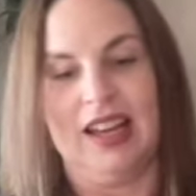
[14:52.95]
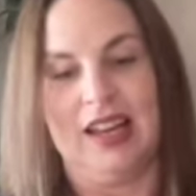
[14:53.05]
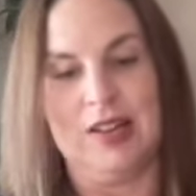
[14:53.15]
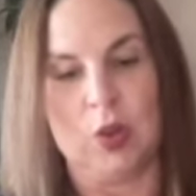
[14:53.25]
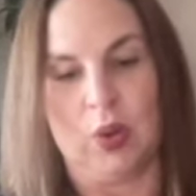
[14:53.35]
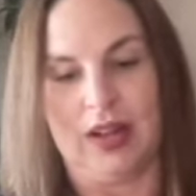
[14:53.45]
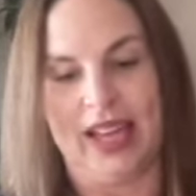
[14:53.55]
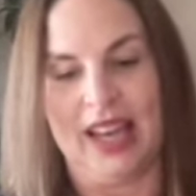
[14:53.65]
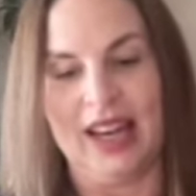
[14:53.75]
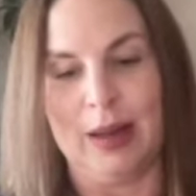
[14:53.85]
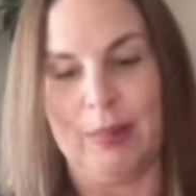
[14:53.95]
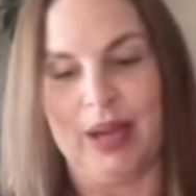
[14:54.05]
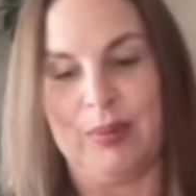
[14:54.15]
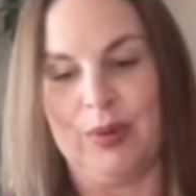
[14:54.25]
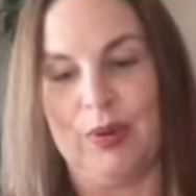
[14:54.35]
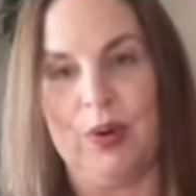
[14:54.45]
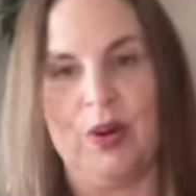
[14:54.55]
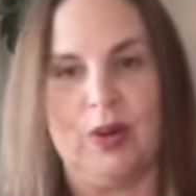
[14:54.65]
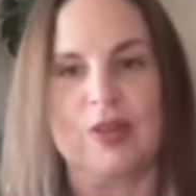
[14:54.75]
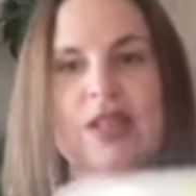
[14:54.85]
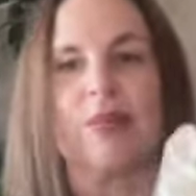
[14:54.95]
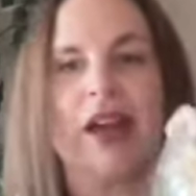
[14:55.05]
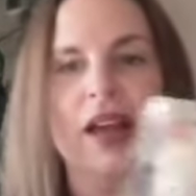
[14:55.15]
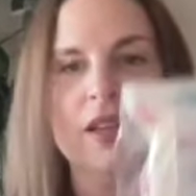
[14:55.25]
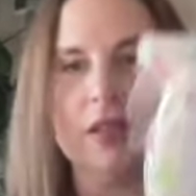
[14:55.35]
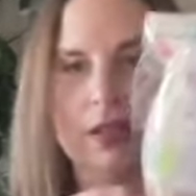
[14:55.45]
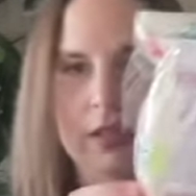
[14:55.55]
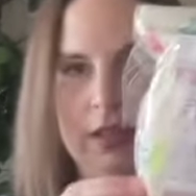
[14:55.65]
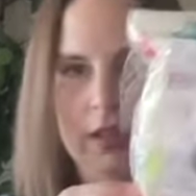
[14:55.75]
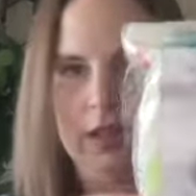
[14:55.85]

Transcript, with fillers: it is organic bamboo nursing pads